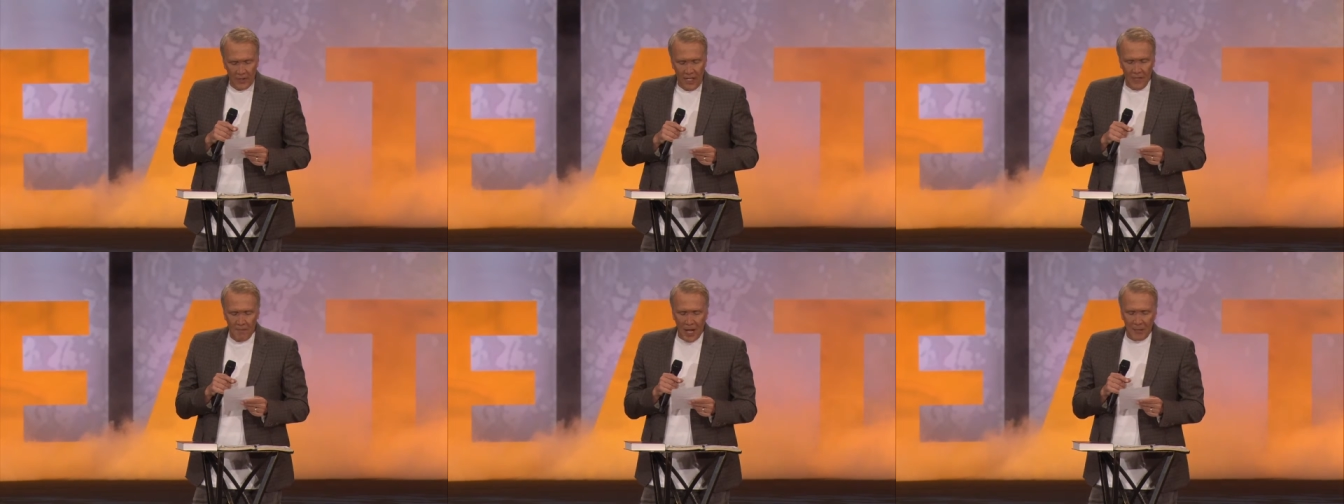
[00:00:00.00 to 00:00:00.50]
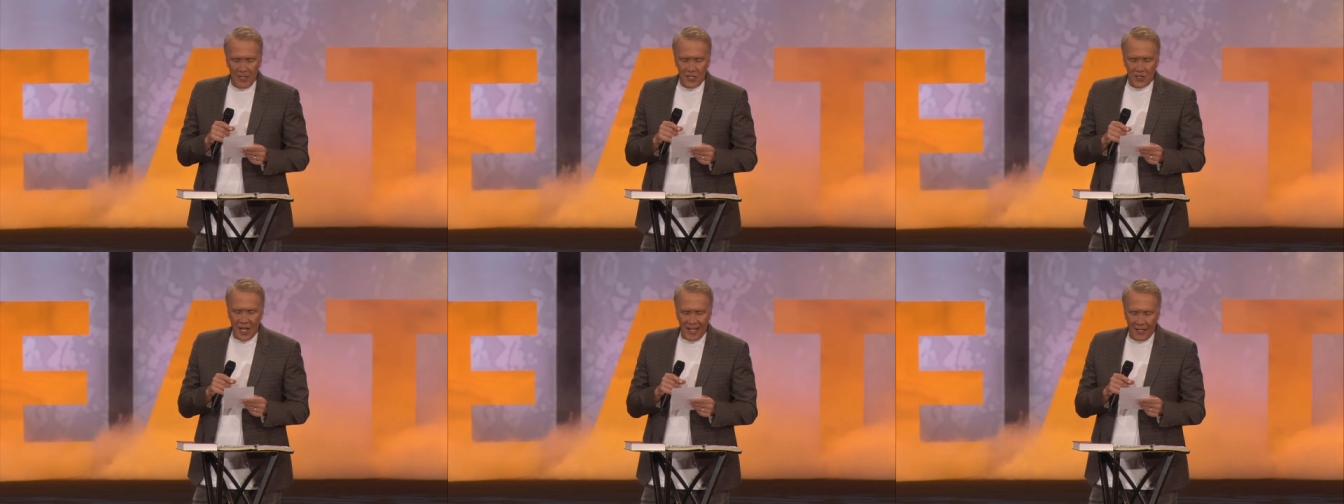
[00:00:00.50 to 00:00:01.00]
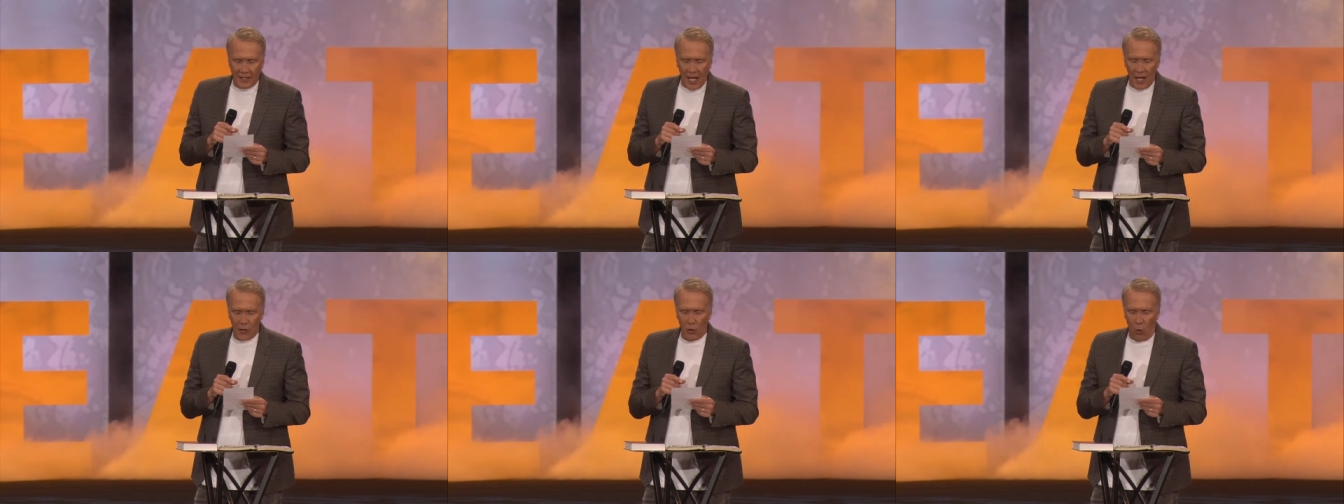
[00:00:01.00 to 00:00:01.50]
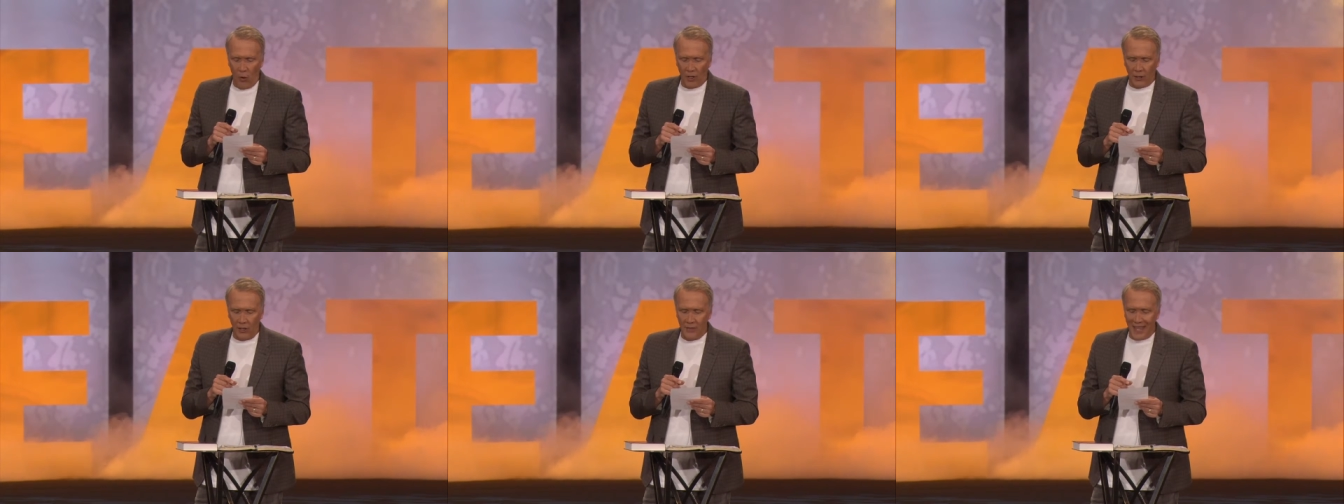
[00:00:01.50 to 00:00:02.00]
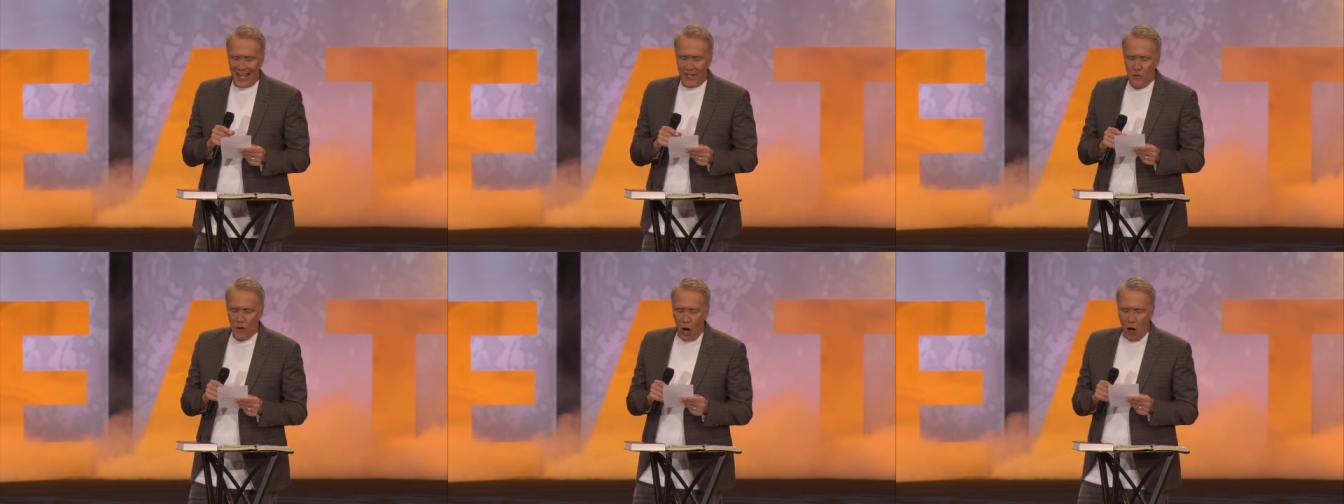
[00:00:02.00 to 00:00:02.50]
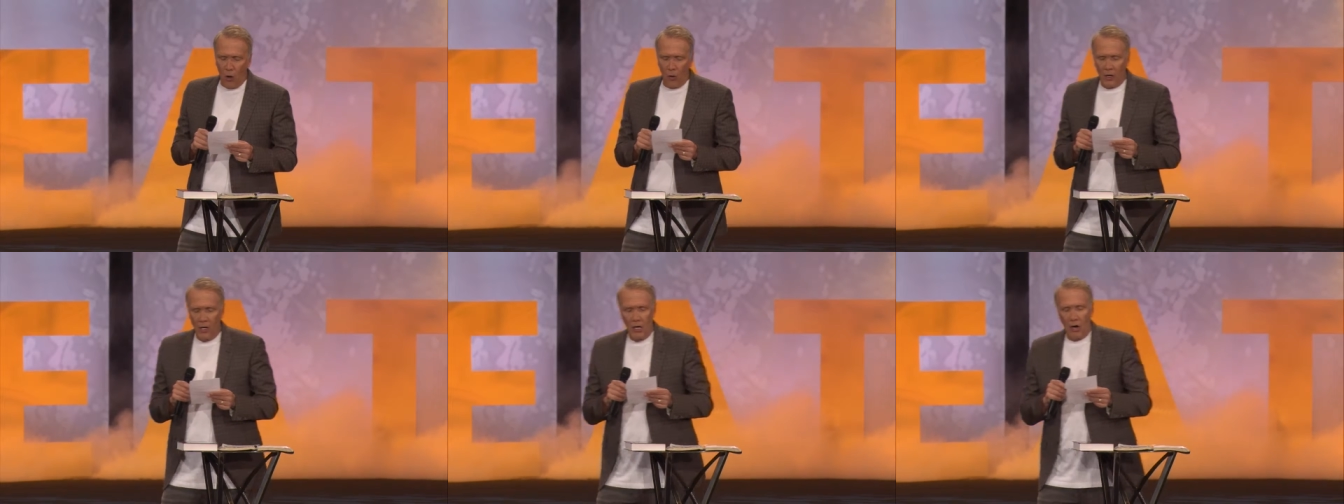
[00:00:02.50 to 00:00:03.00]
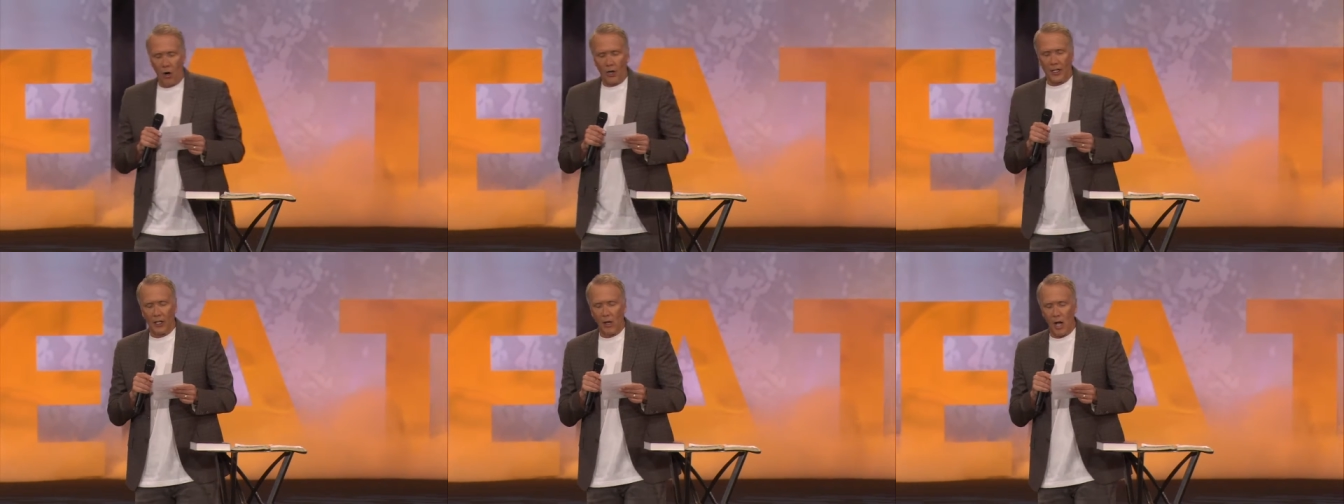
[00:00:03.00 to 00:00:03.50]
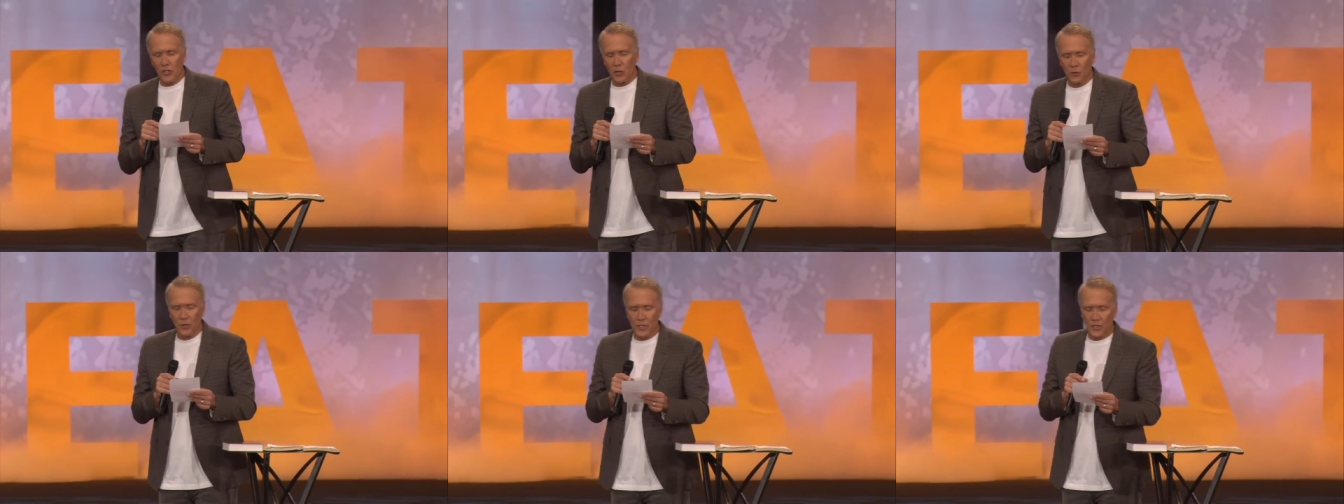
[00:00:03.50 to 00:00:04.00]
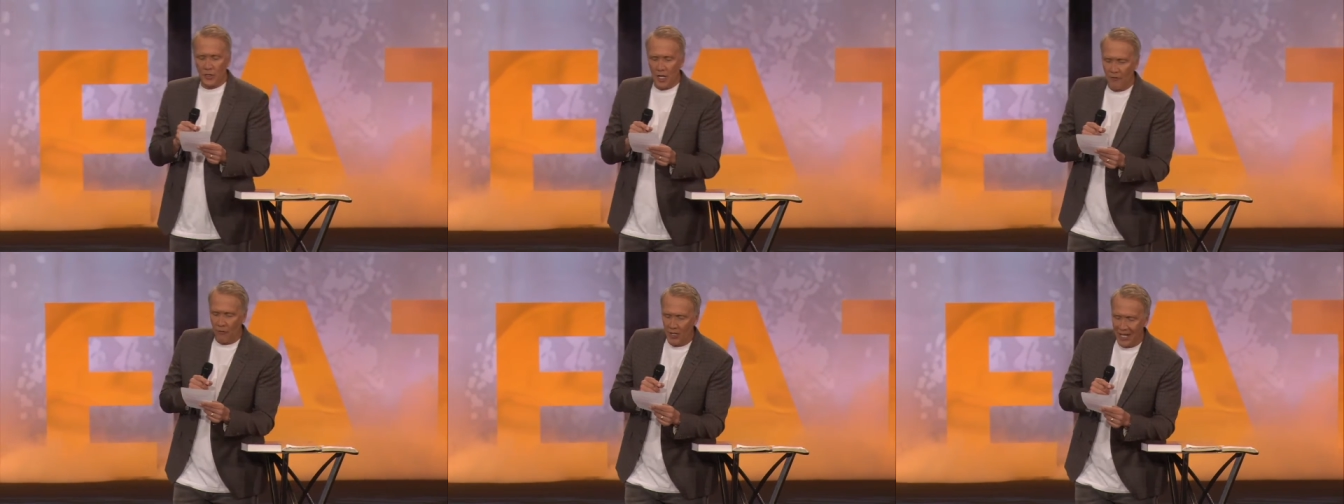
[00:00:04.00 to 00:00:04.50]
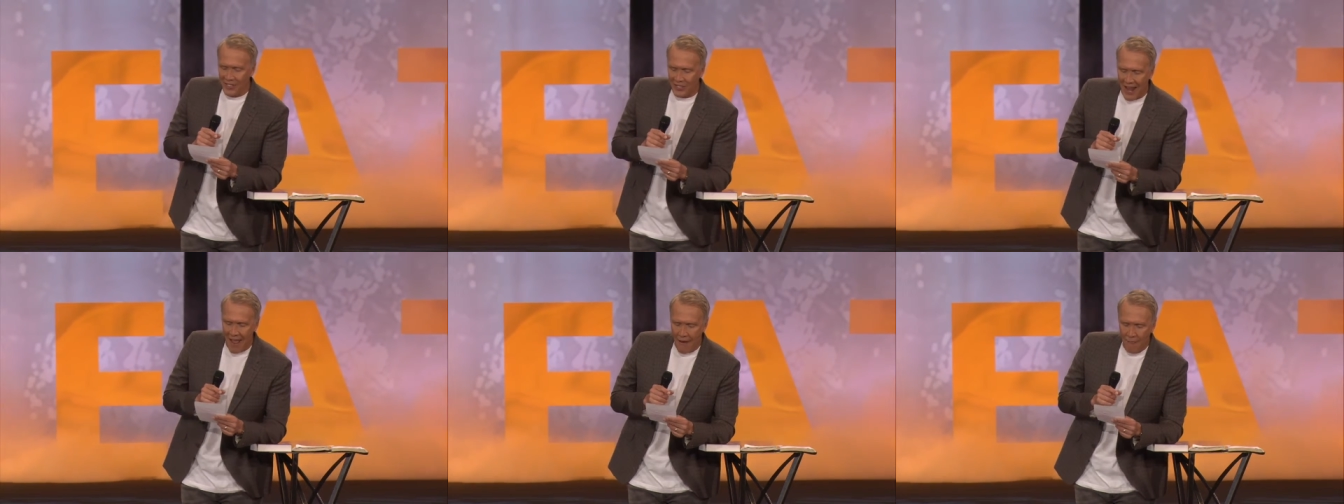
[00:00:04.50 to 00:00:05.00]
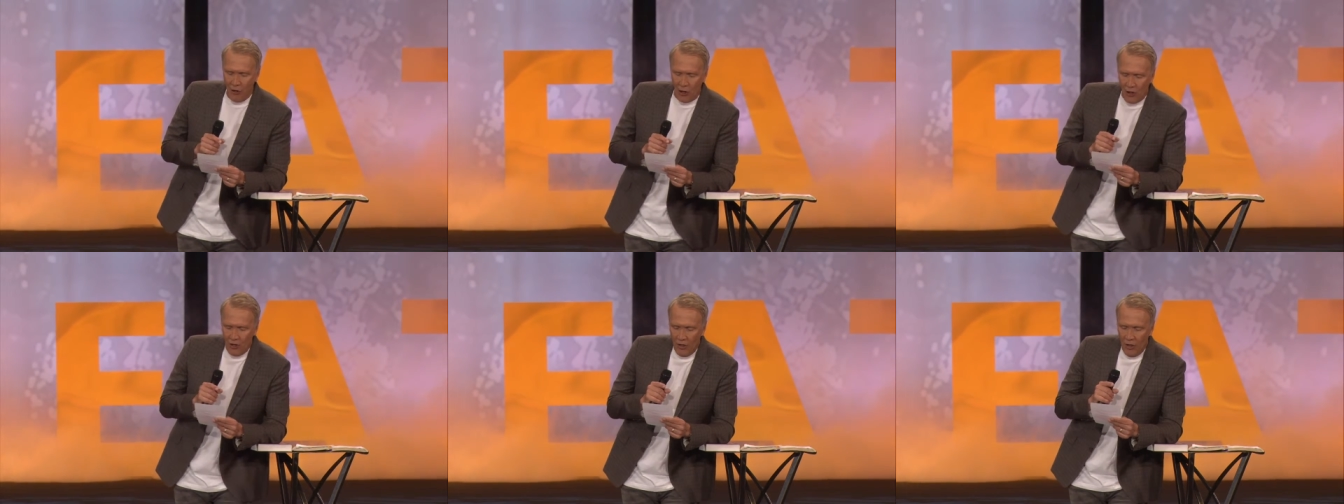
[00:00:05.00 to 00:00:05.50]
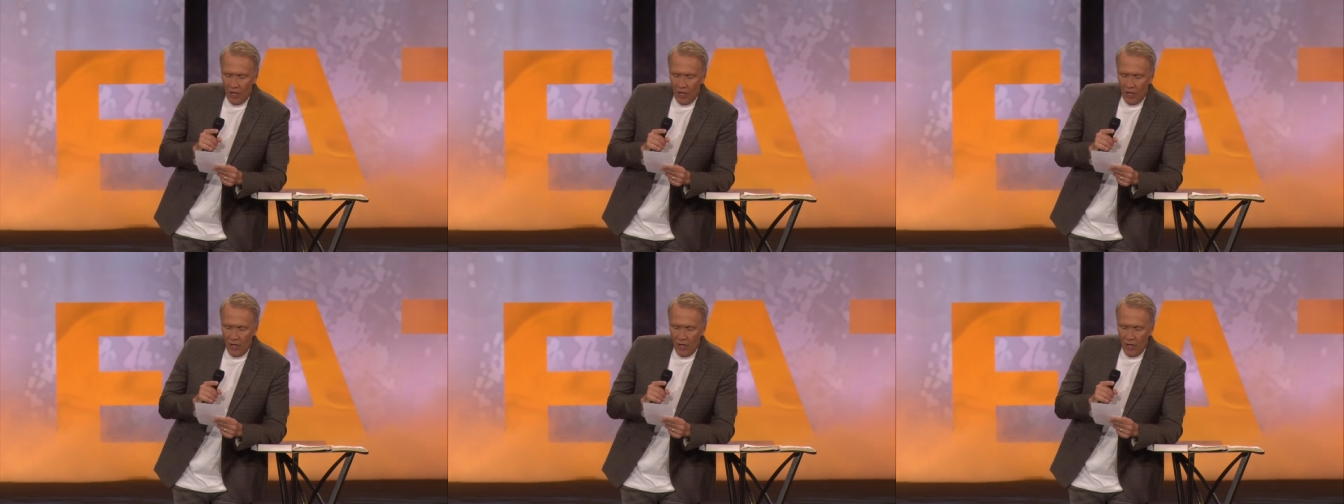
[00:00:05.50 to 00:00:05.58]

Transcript: it may be stated categorically that no archaeological discovery has ever